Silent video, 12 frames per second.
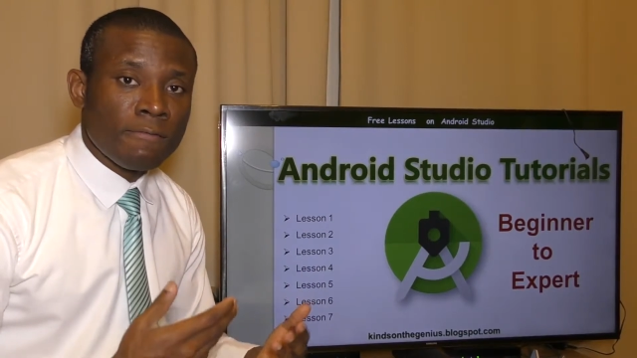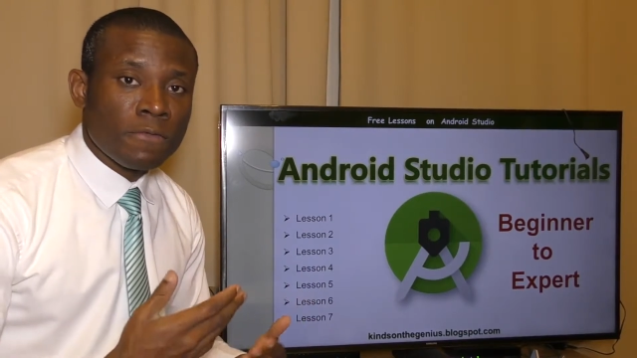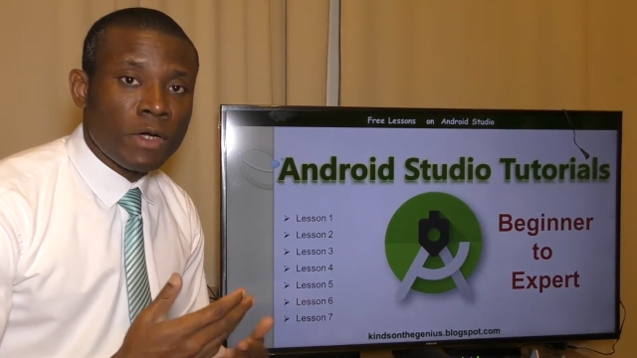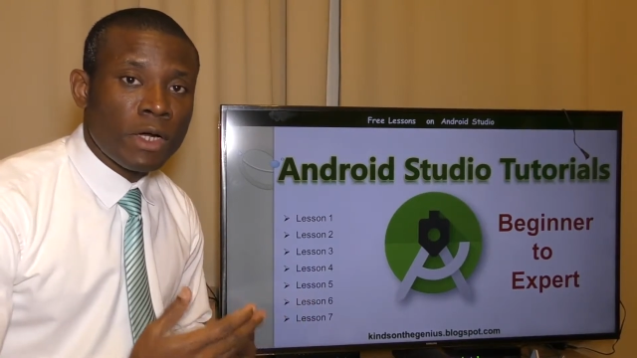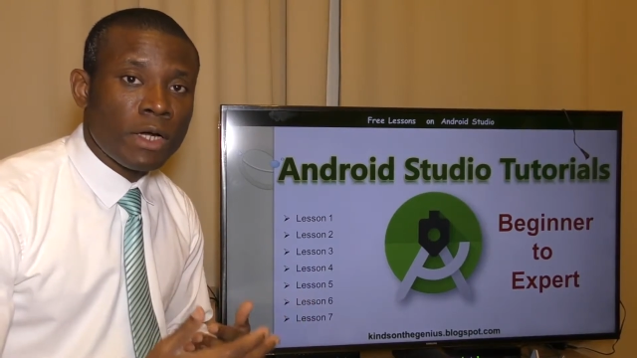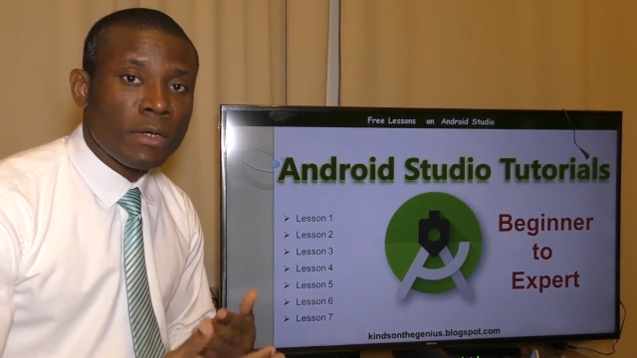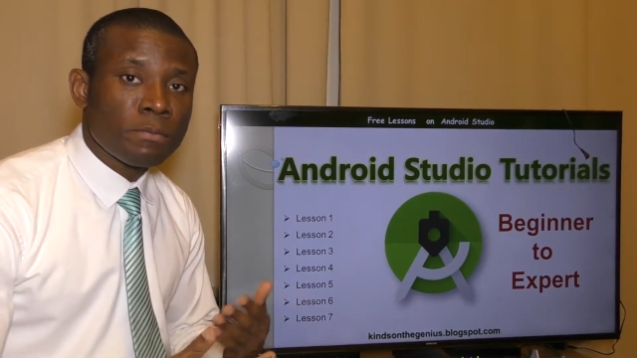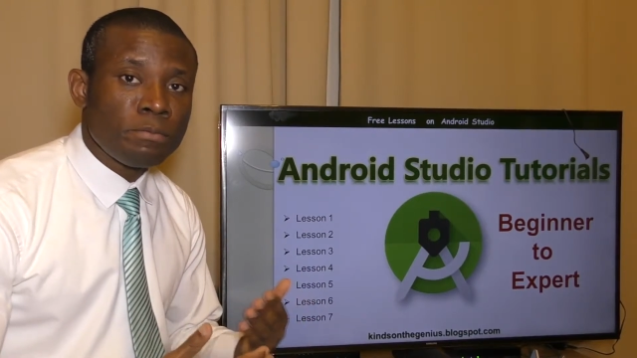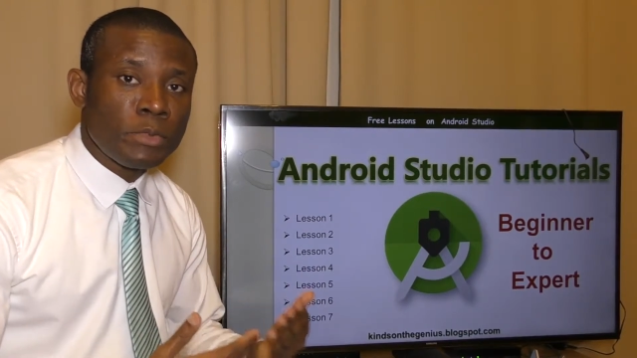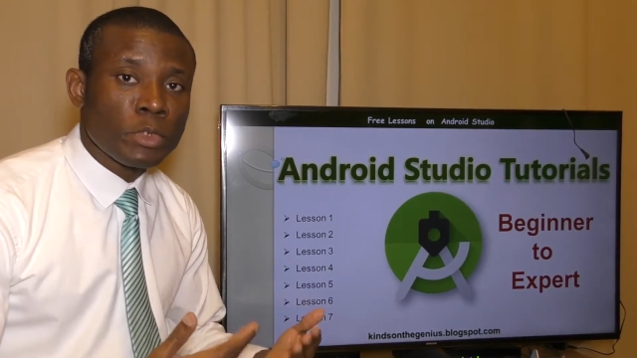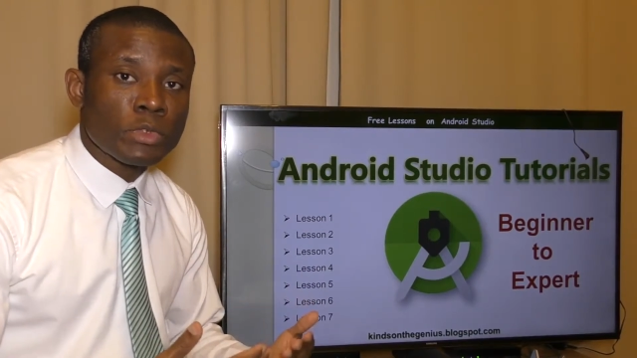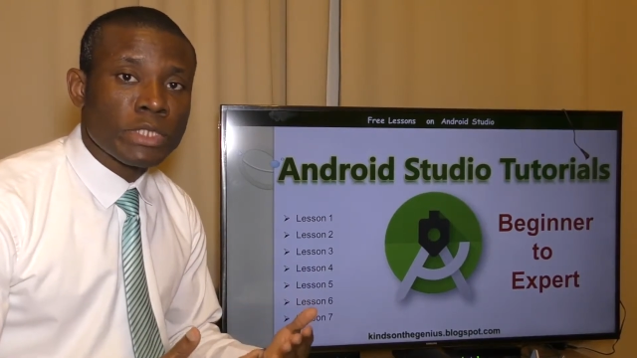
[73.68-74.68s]

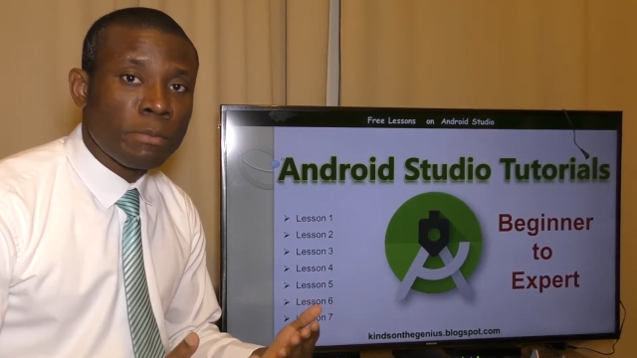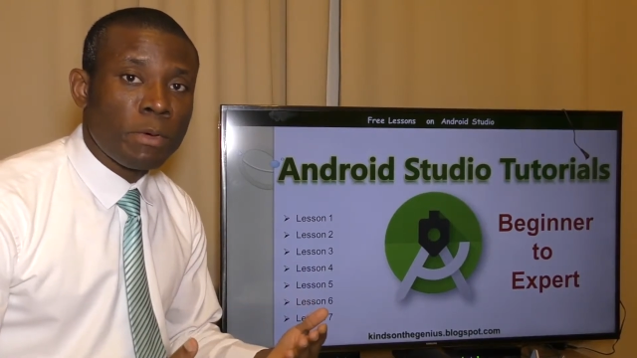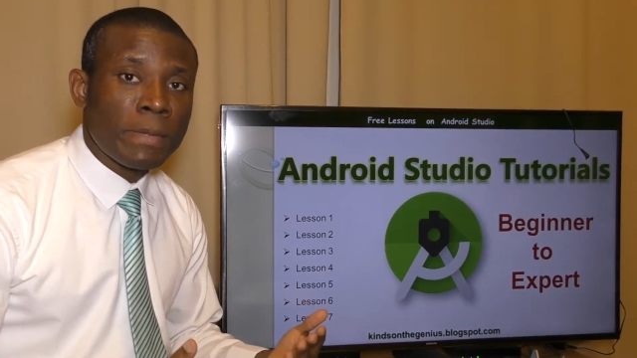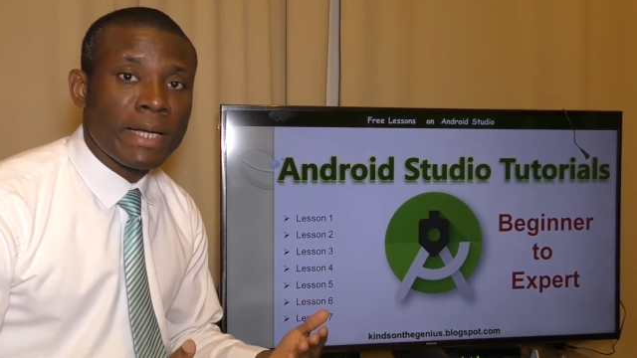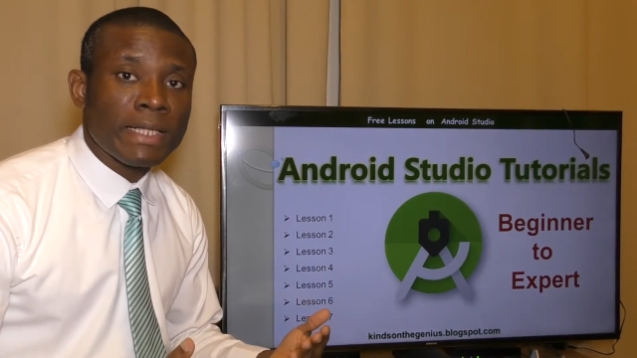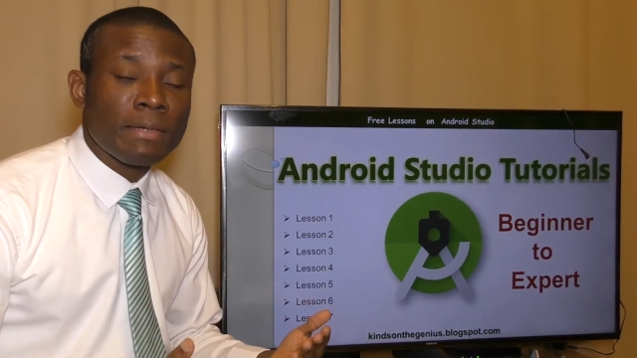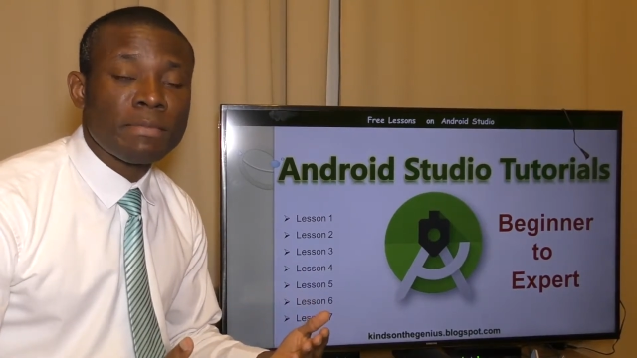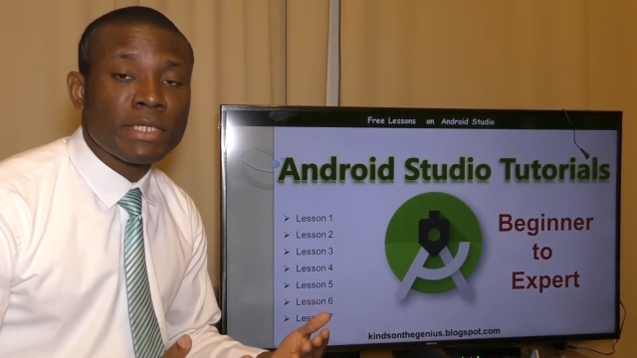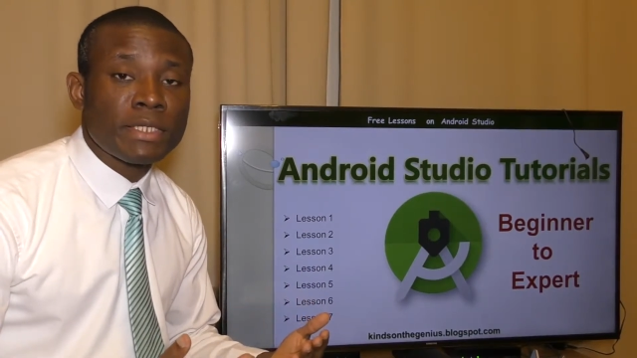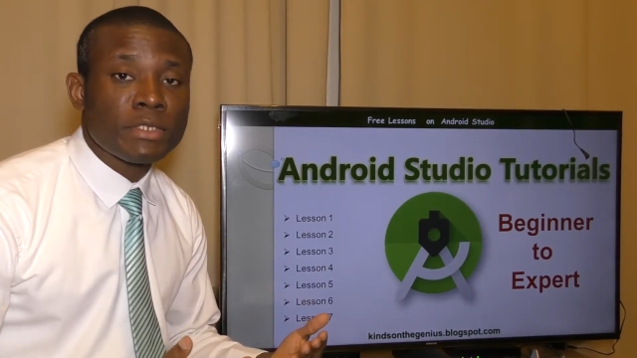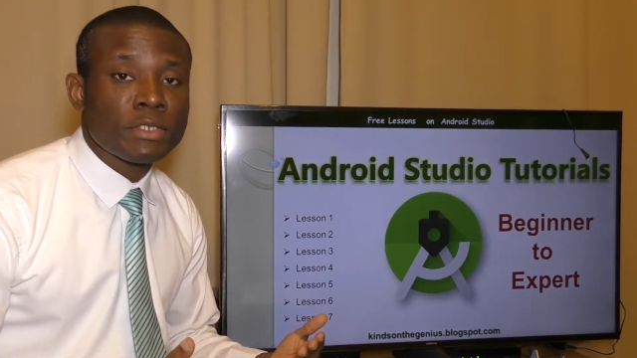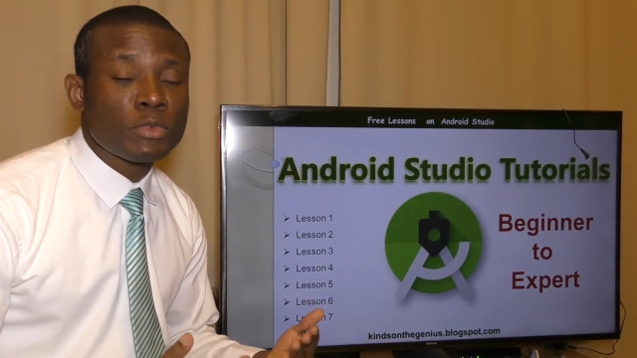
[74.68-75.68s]
build a mobile
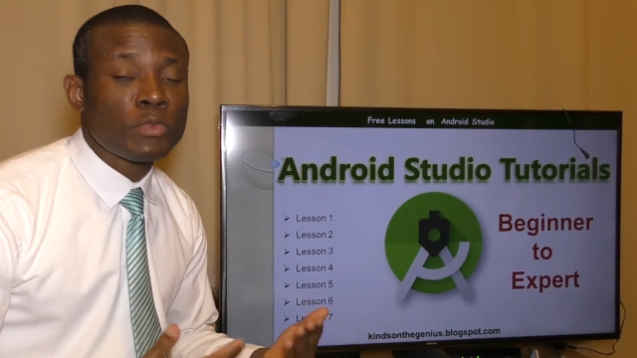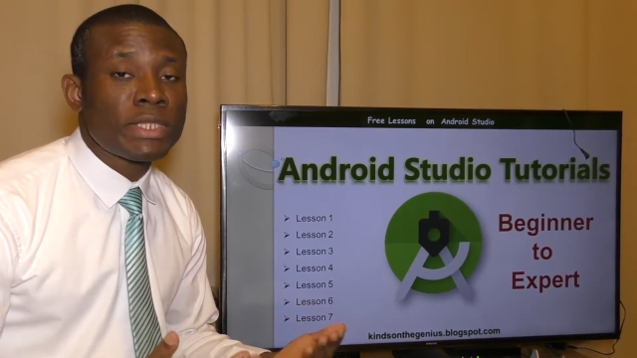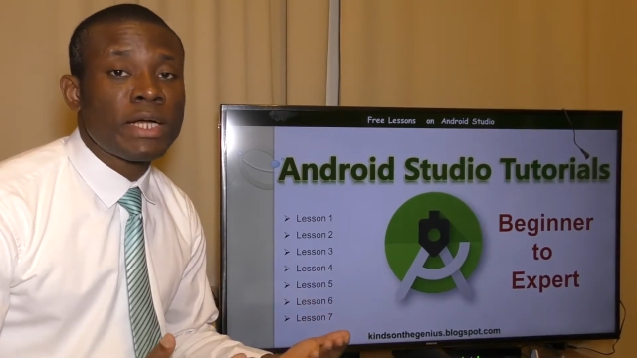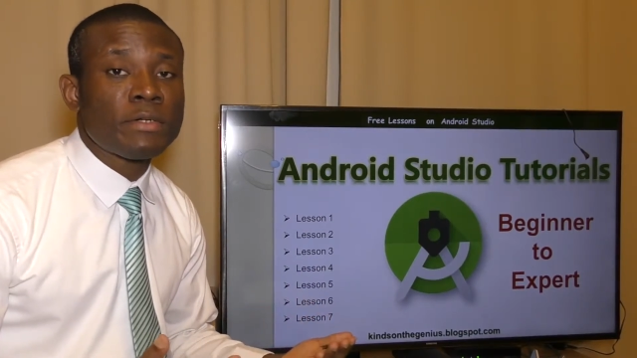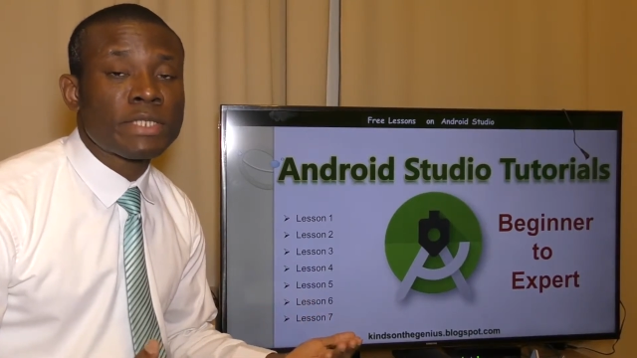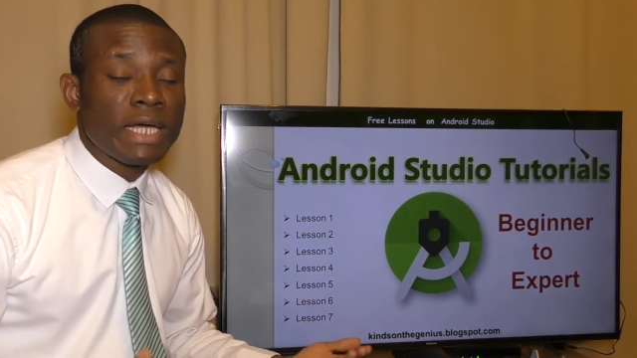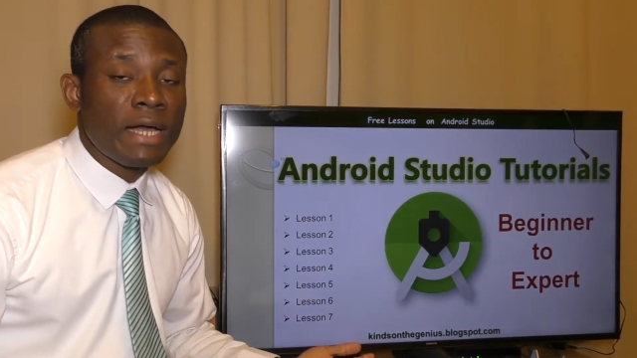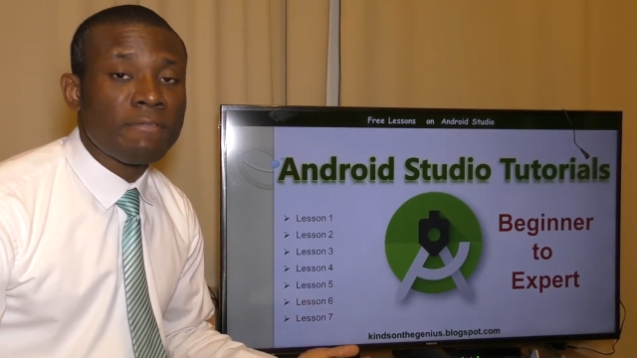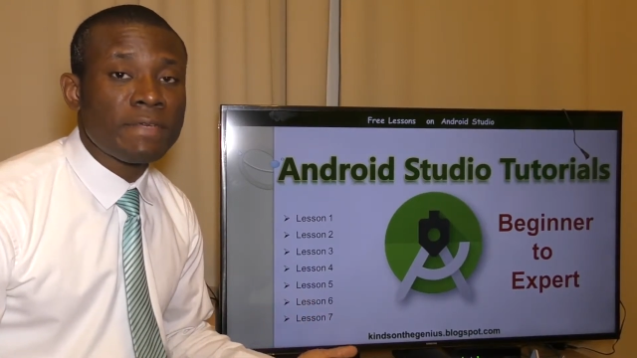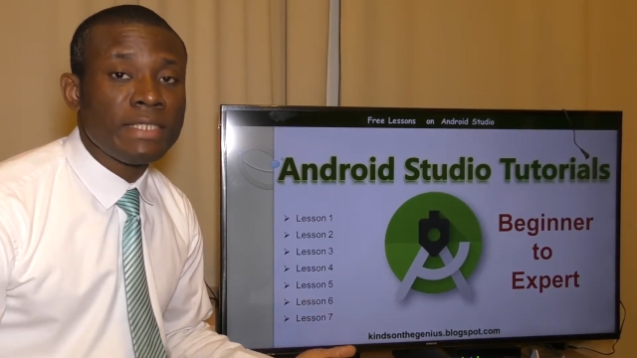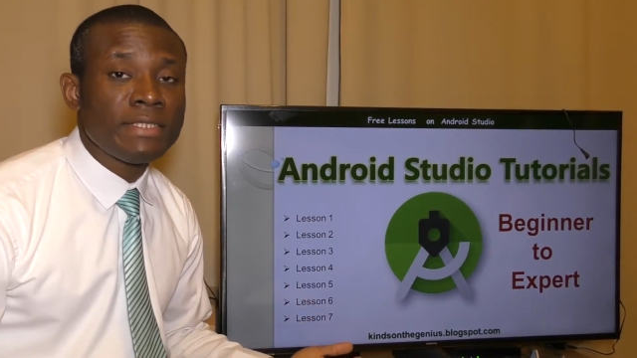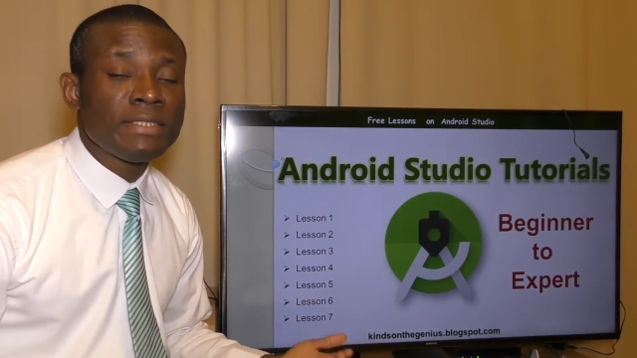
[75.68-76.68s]
application without
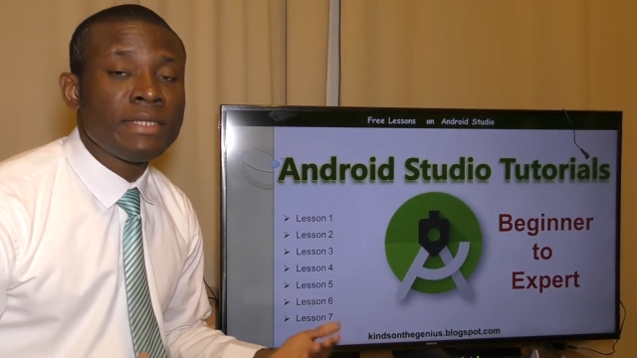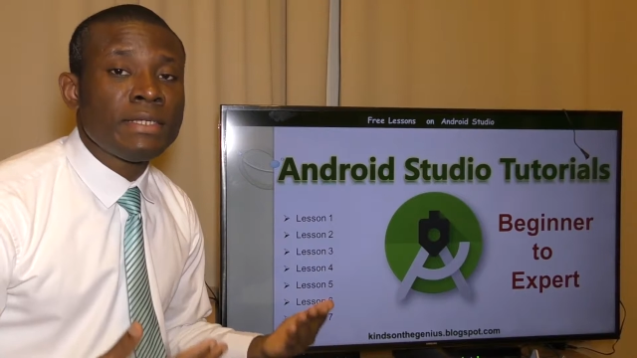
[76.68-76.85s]
having